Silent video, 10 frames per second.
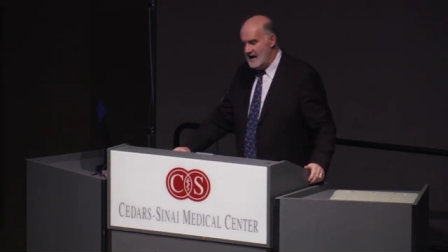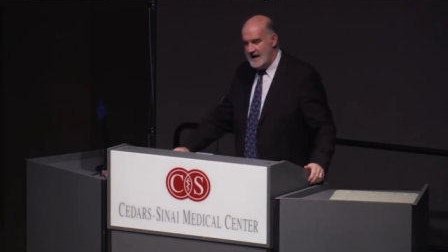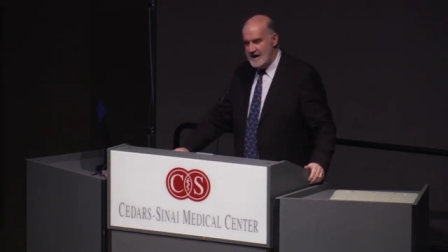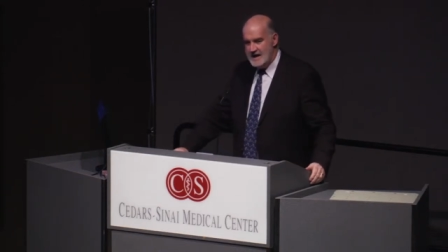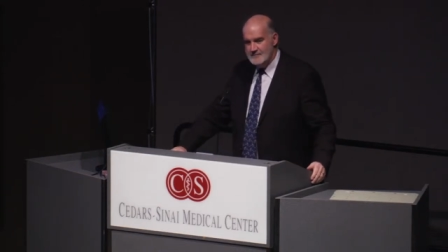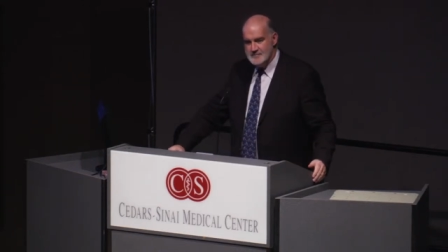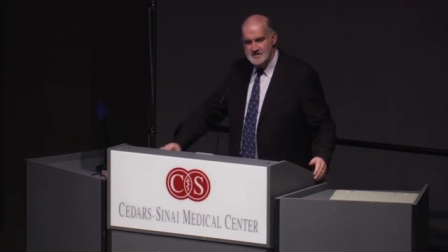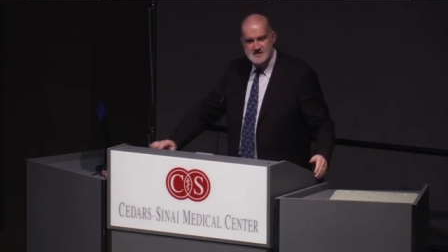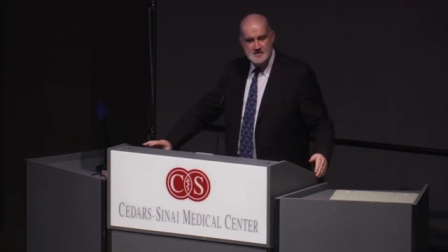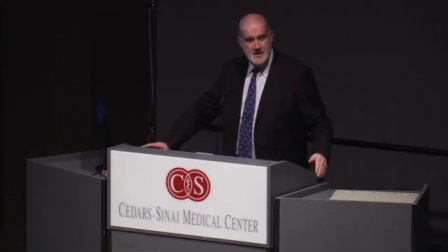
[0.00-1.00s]
um,
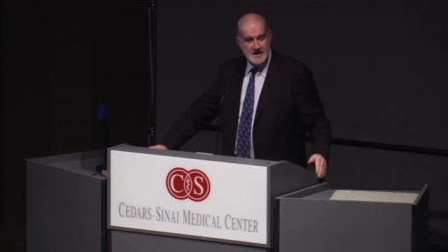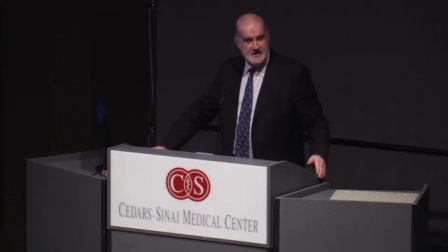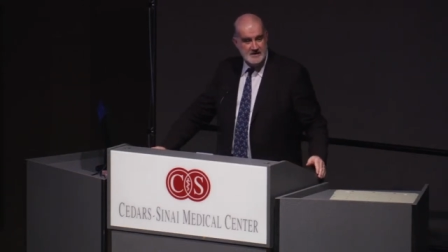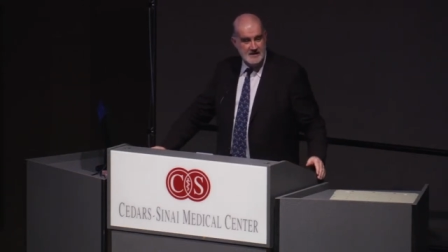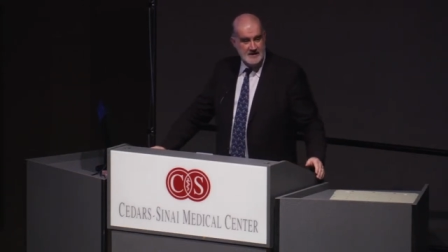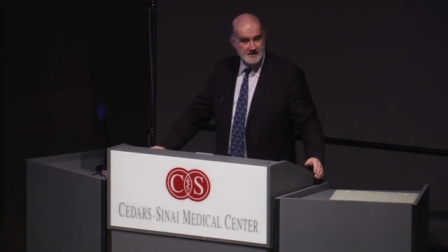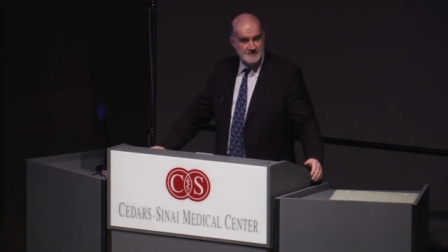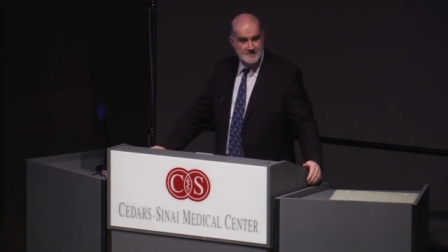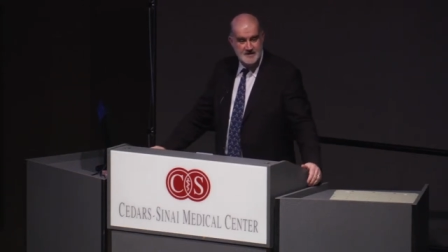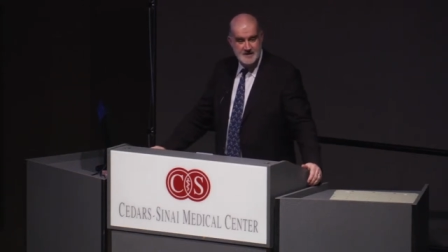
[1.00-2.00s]
just to make it clear
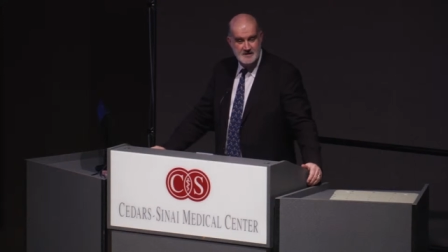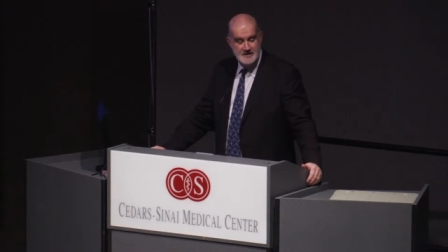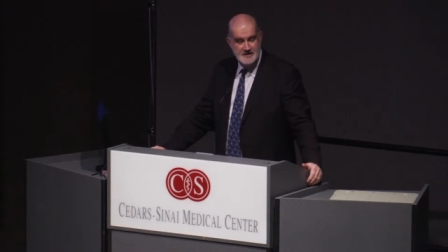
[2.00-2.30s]
that